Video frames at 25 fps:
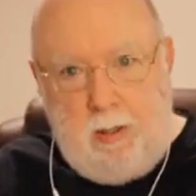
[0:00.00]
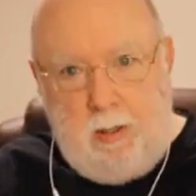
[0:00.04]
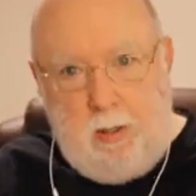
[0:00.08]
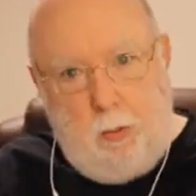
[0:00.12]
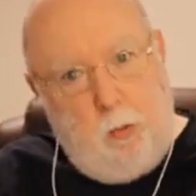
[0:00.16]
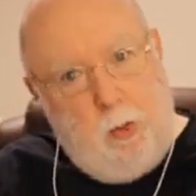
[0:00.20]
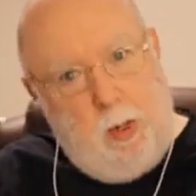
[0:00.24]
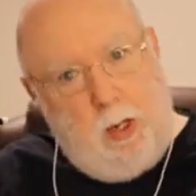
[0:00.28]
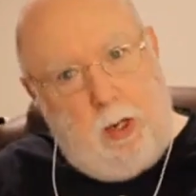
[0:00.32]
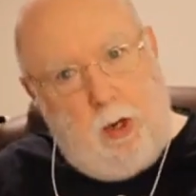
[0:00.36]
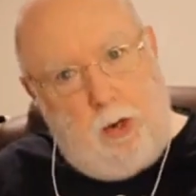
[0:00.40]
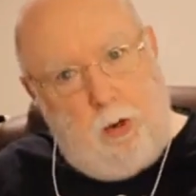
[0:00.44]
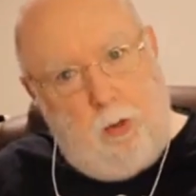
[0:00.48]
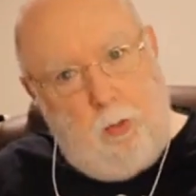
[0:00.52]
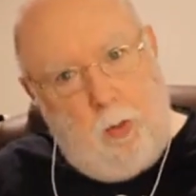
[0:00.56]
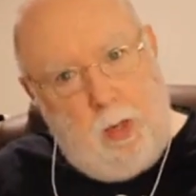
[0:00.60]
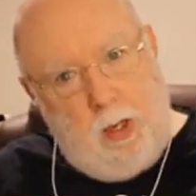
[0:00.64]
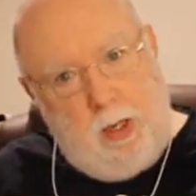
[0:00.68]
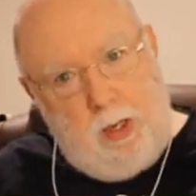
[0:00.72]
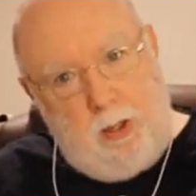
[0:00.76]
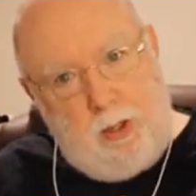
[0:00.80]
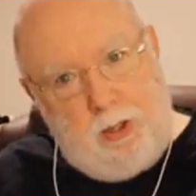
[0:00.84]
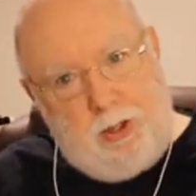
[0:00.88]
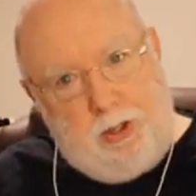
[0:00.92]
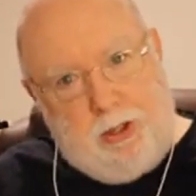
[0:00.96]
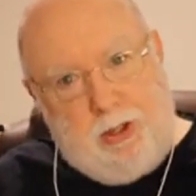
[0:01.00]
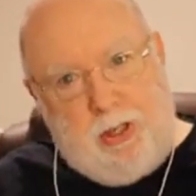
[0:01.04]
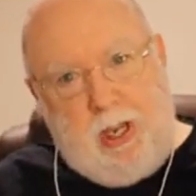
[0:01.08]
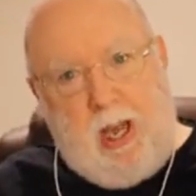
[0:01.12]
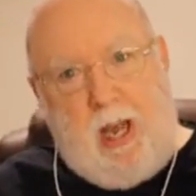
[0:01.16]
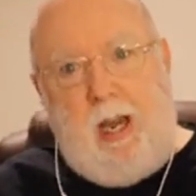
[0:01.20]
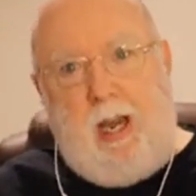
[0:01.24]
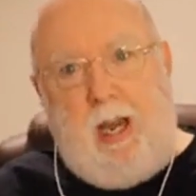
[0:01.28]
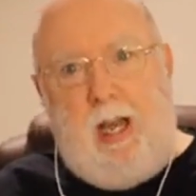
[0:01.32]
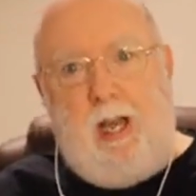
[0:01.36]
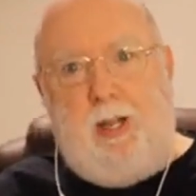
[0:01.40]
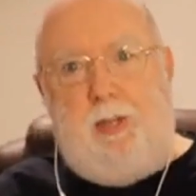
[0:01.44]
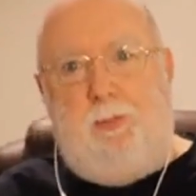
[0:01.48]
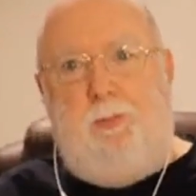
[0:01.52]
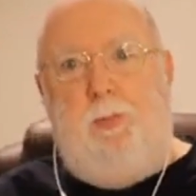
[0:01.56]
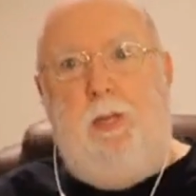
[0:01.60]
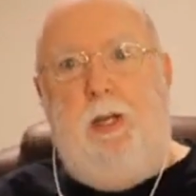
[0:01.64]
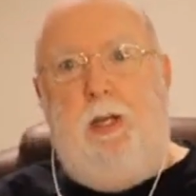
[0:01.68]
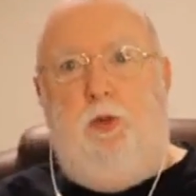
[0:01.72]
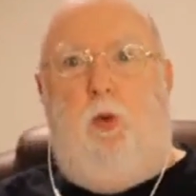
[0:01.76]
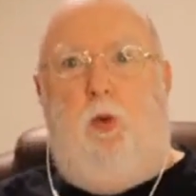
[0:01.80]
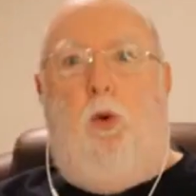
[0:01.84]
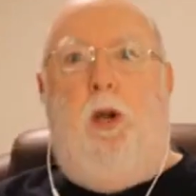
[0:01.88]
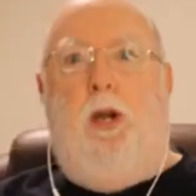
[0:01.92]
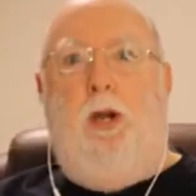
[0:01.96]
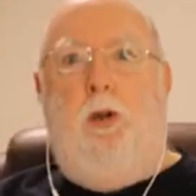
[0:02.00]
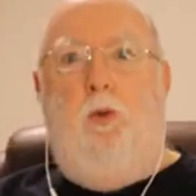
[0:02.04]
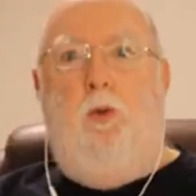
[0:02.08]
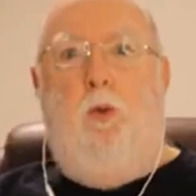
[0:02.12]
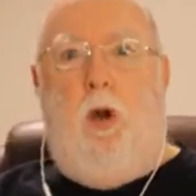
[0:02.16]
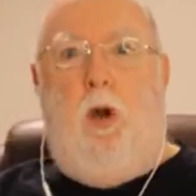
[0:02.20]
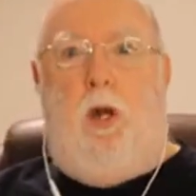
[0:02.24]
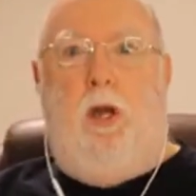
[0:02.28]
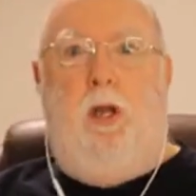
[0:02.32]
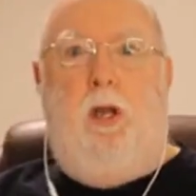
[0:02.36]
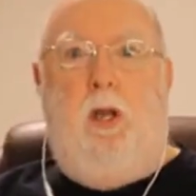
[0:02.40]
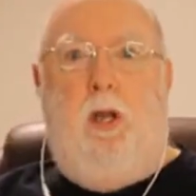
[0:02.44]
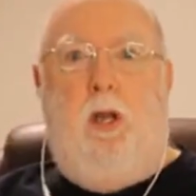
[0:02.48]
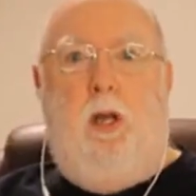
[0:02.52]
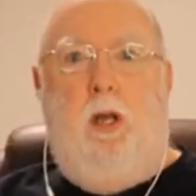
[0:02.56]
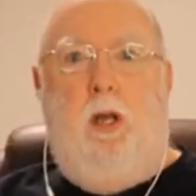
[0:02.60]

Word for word: we we set S B twenty-one